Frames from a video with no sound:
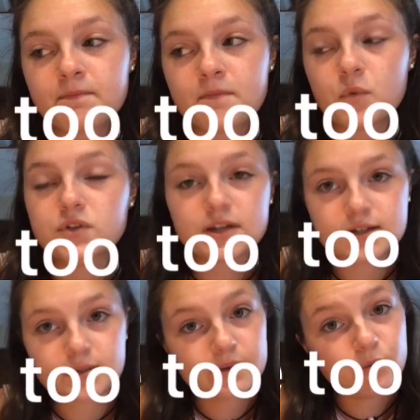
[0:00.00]
Well, it's not going to
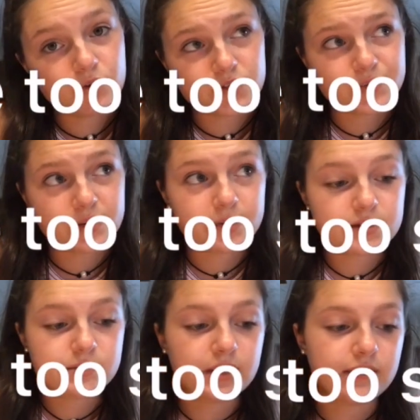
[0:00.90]
take me more than 20
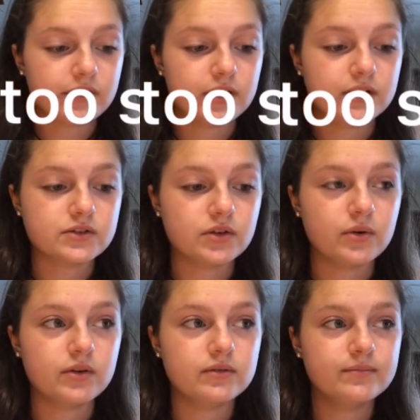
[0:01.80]
minutes to make everything, so
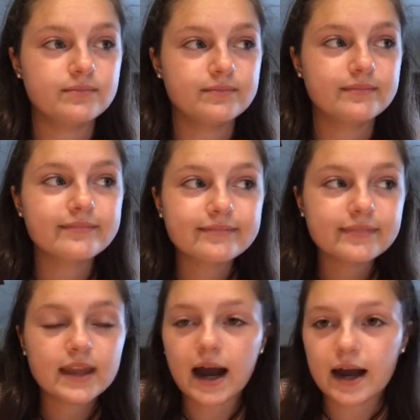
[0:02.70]

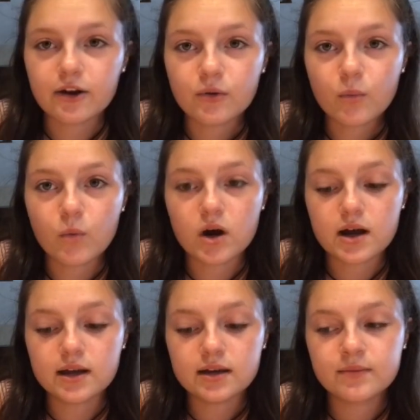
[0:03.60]
I don't want